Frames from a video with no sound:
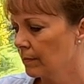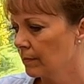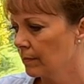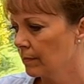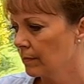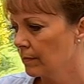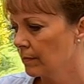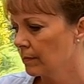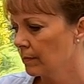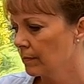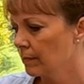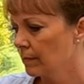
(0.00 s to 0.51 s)

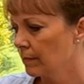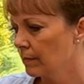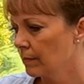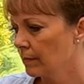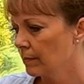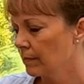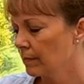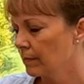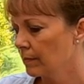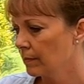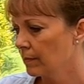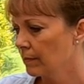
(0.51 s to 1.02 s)

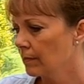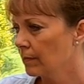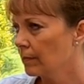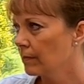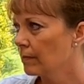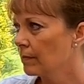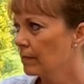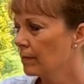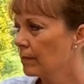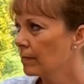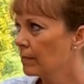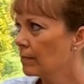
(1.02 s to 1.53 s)

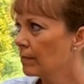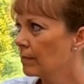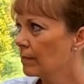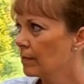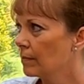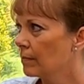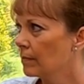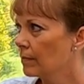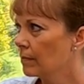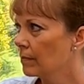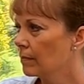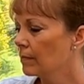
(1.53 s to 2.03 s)

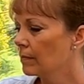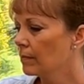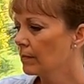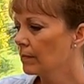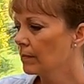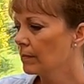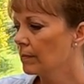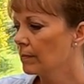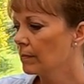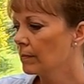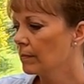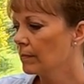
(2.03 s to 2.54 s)

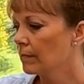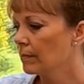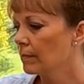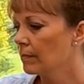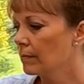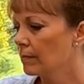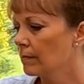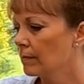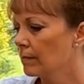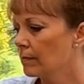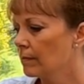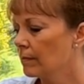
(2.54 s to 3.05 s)

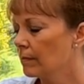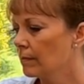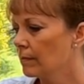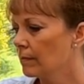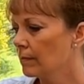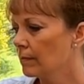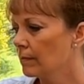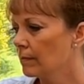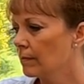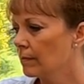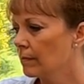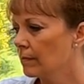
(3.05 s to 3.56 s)

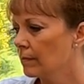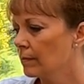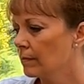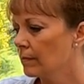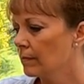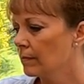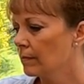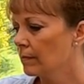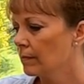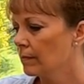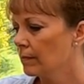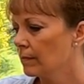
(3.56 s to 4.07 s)

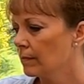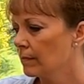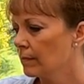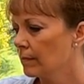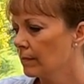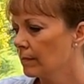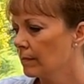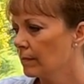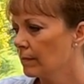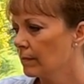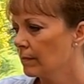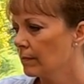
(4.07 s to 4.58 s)

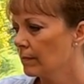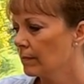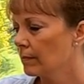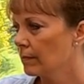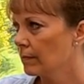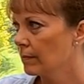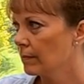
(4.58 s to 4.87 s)
No words are spoken by the person on screen.